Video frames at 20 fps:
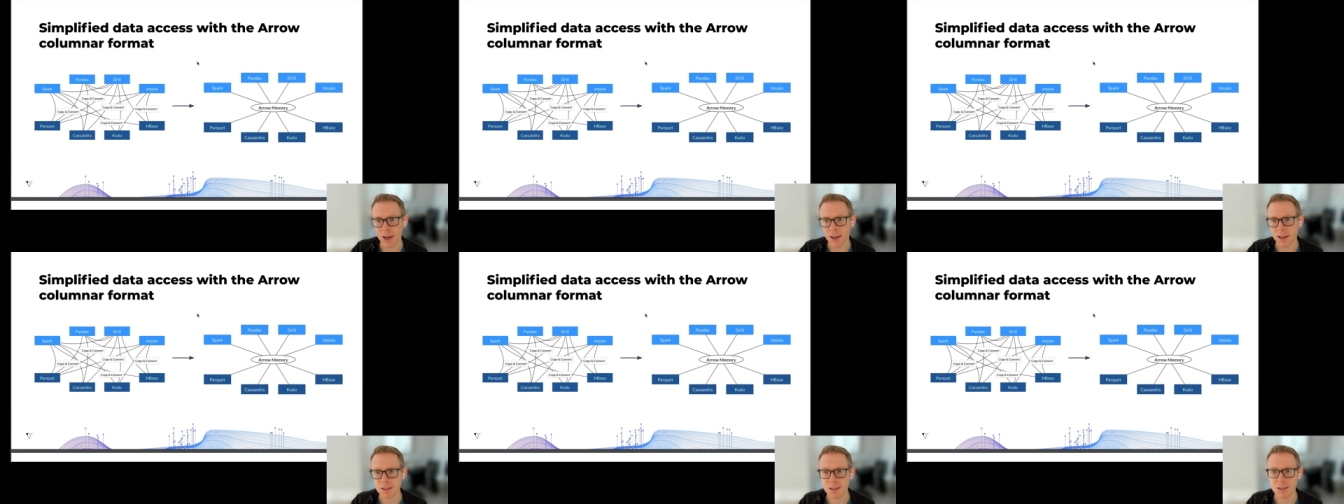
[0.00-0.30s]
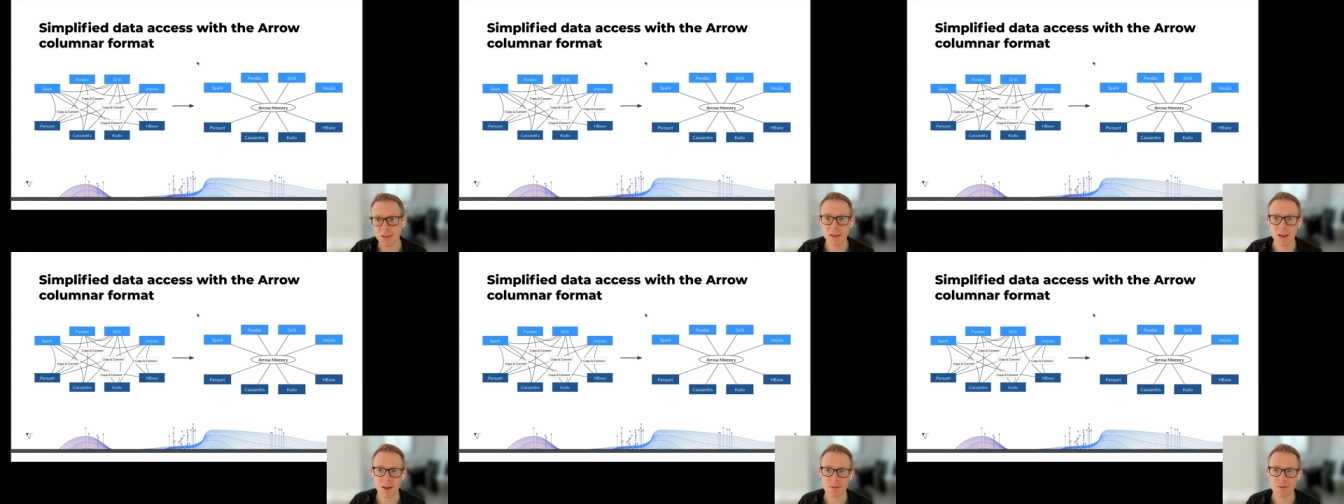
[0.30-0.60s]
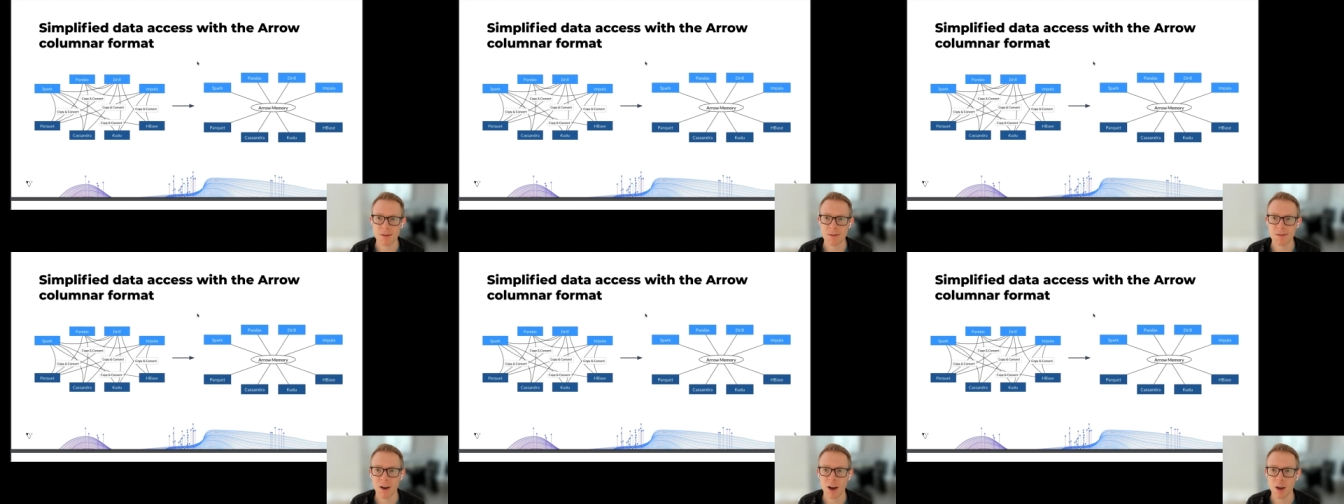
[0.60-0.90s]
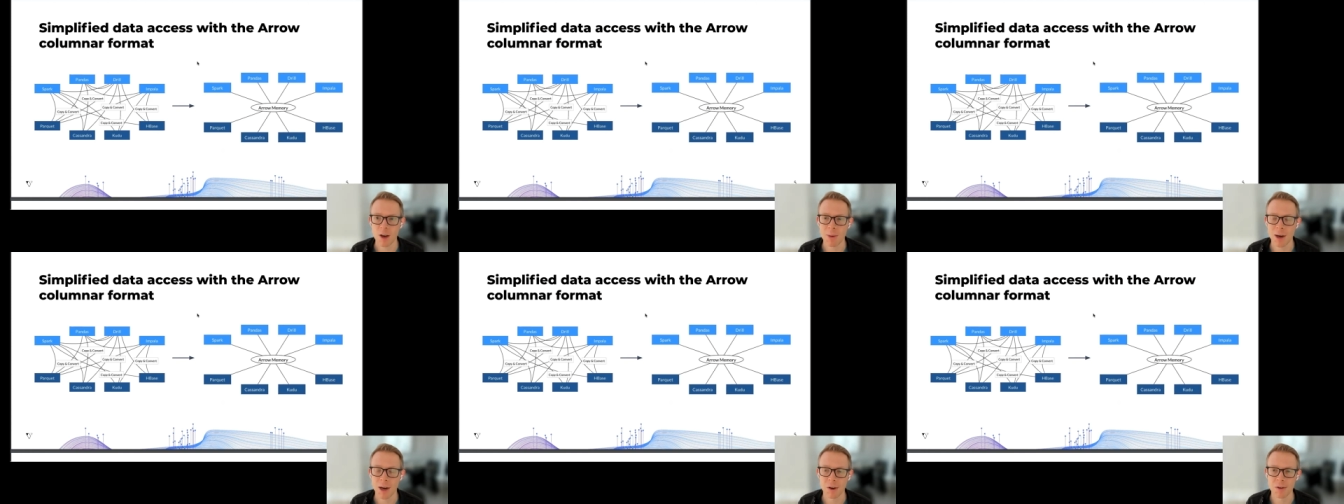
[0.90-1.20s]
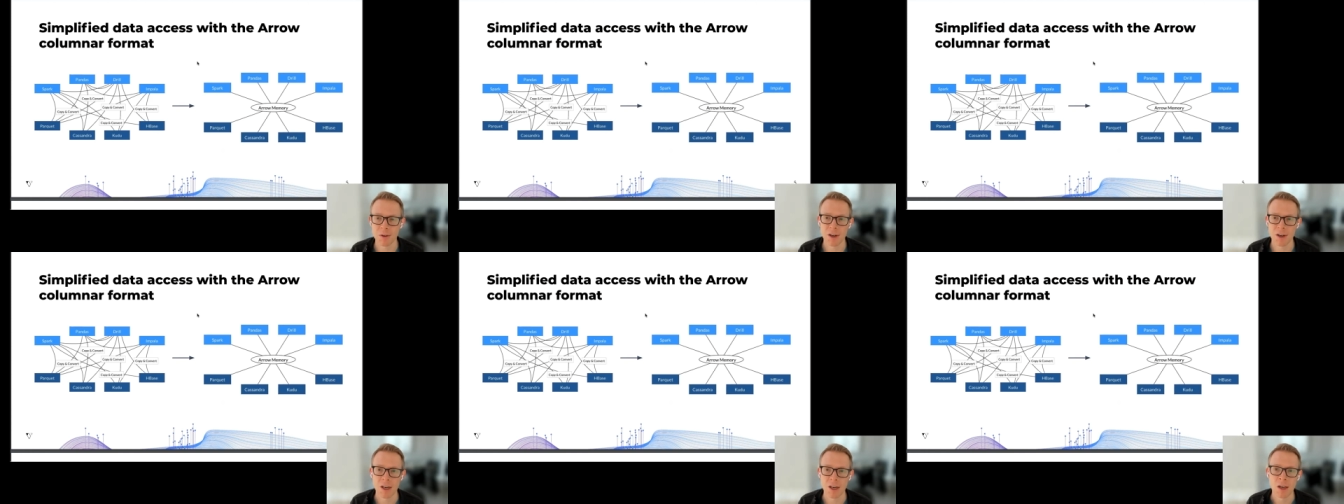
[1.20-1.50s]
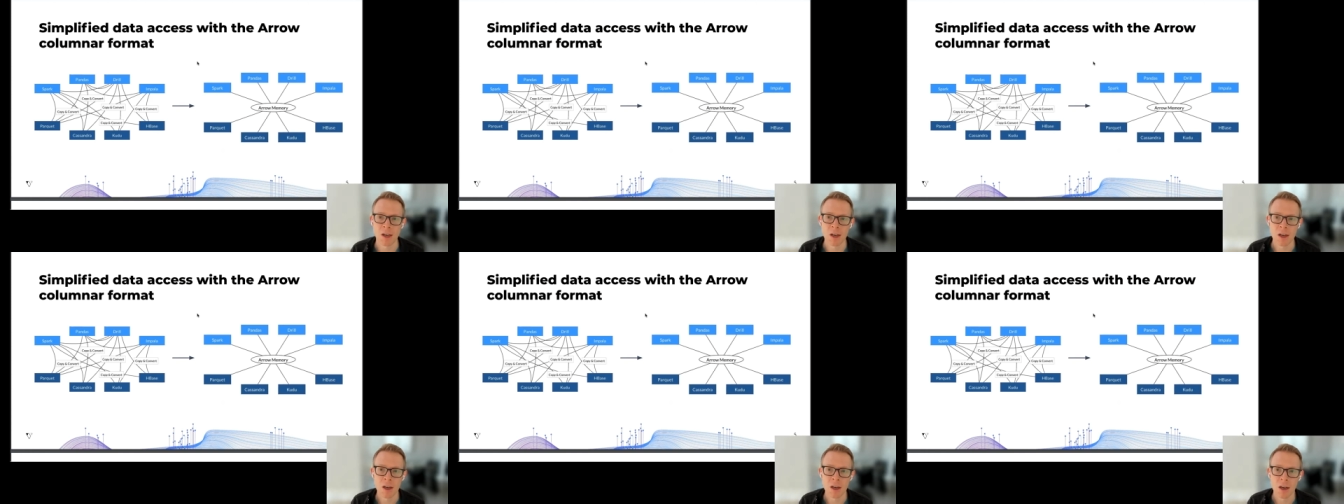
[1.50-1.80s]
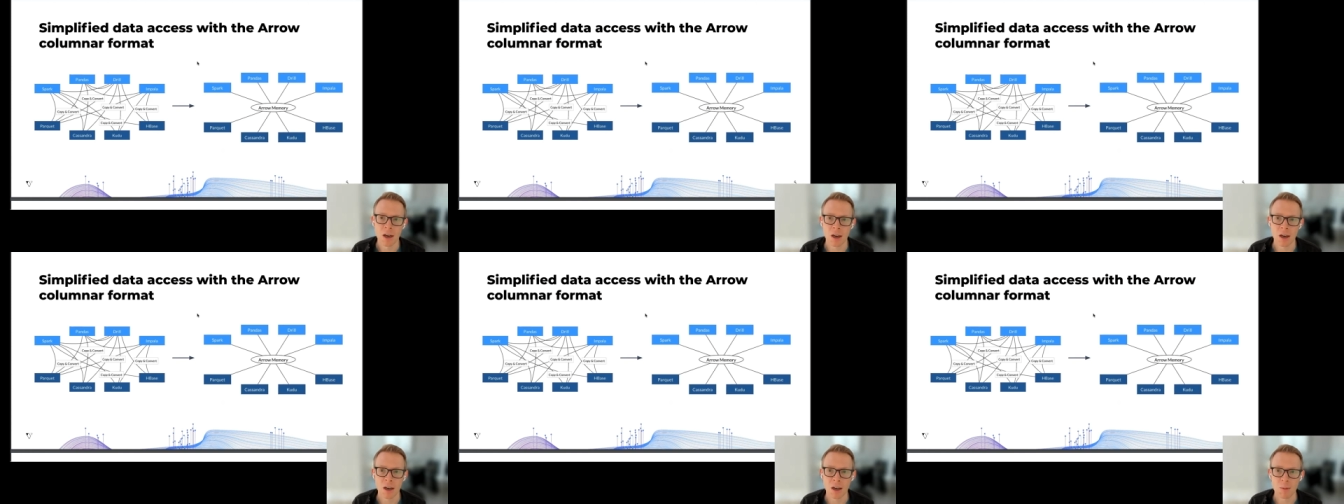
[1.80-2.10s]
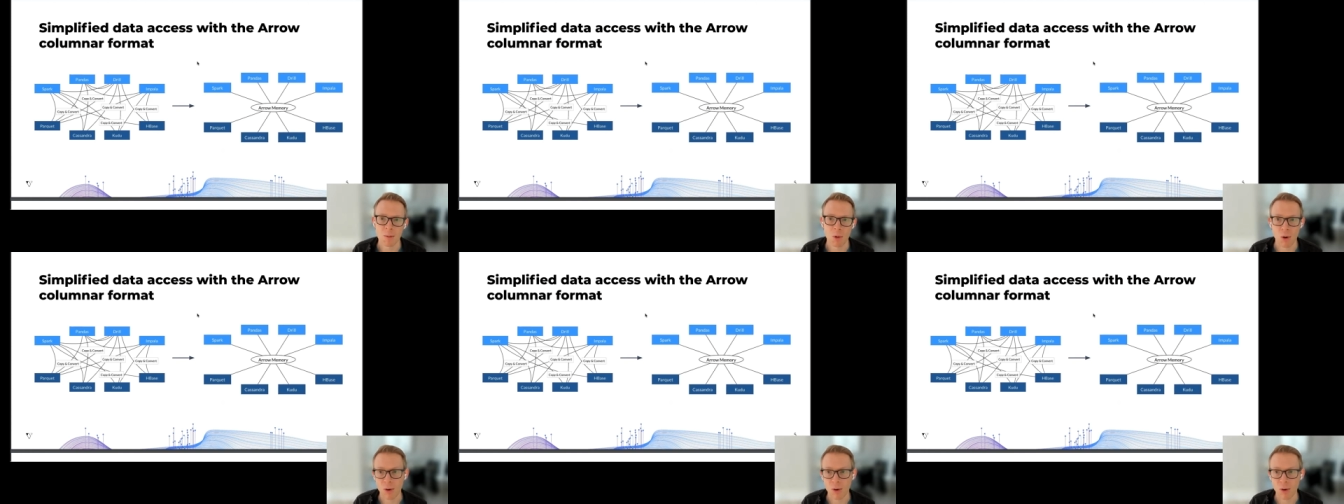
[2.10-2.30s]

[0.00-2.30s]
at cffi boundary um,